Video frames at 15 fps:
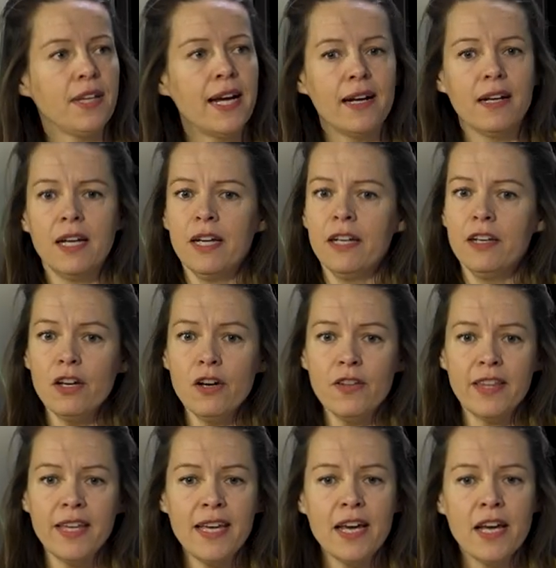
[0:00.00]
Yeah. No,
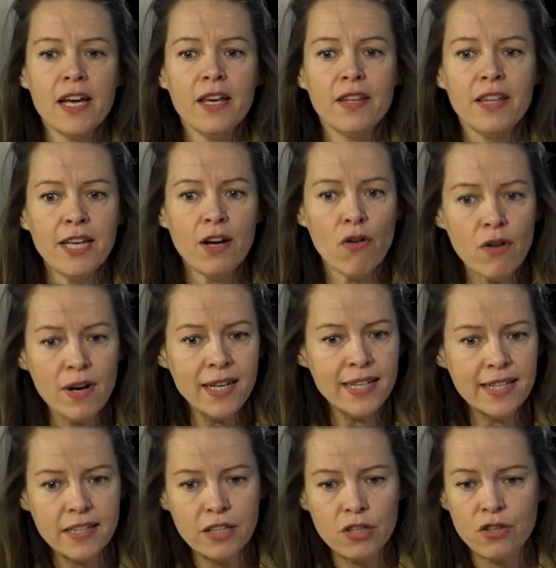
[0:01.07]
the the oil
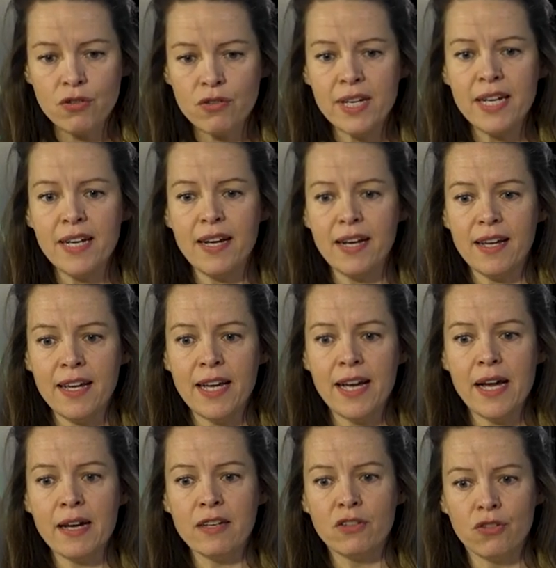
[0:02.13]
industry
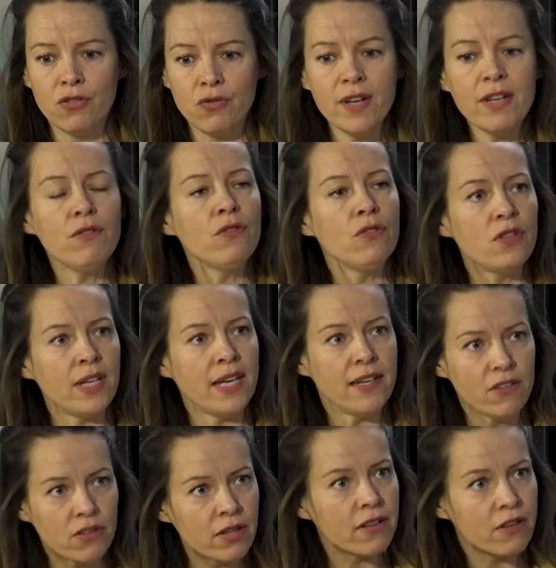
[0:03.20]
uh, drills
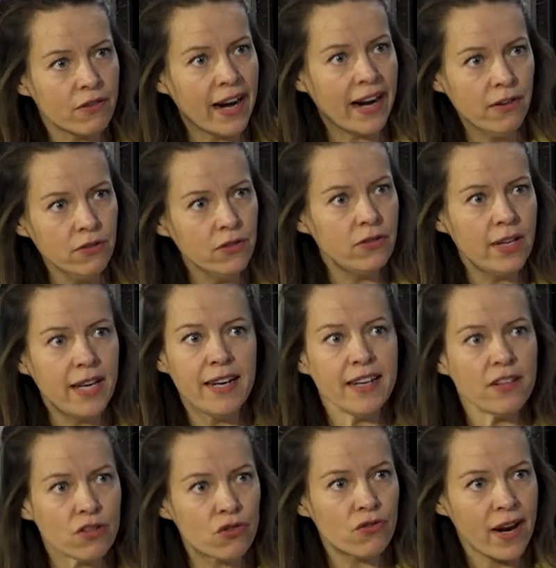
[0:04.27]
into the ground and
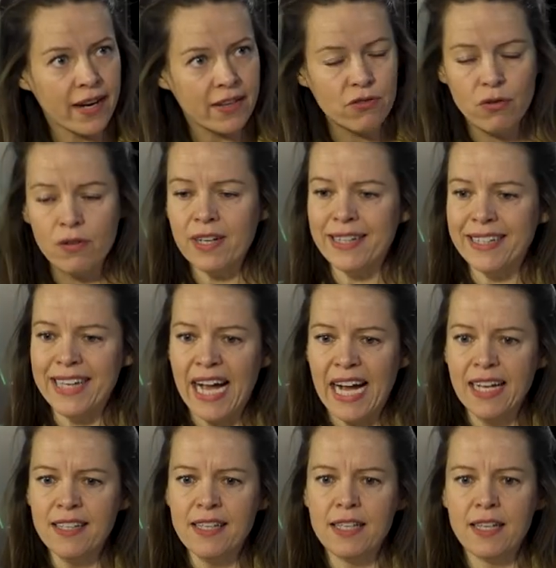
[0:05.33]
extracts oil and
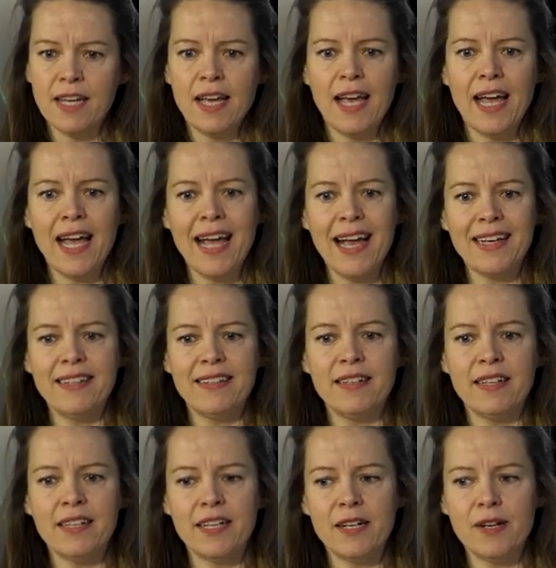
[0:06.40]
gas, and
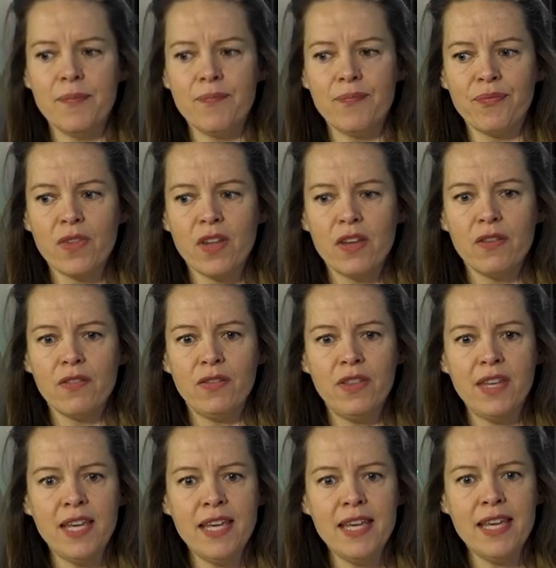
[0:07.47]
um,
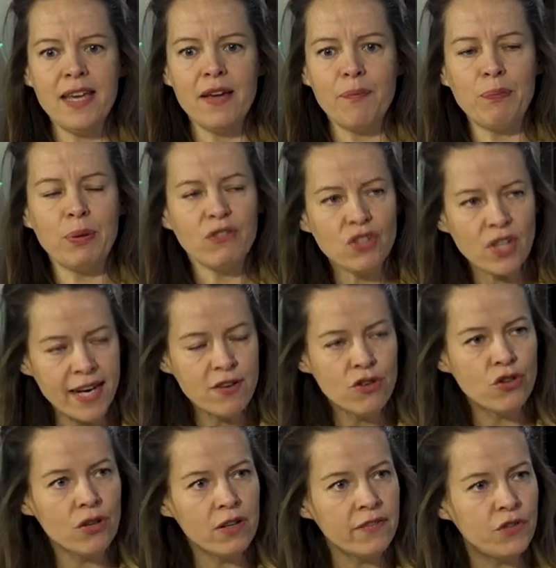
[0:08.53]
the
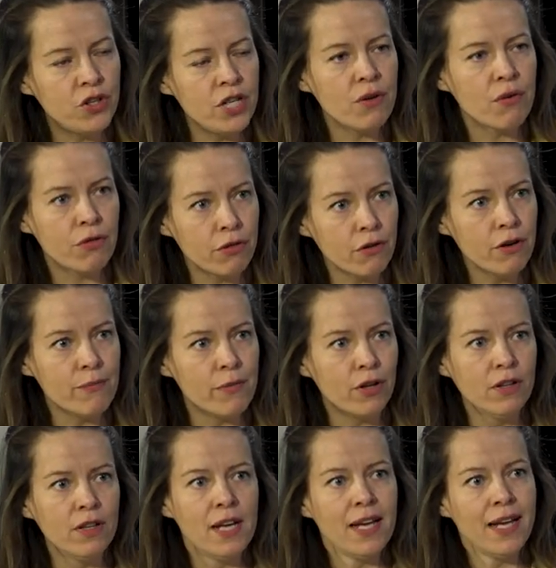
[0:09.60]
potential of geothermal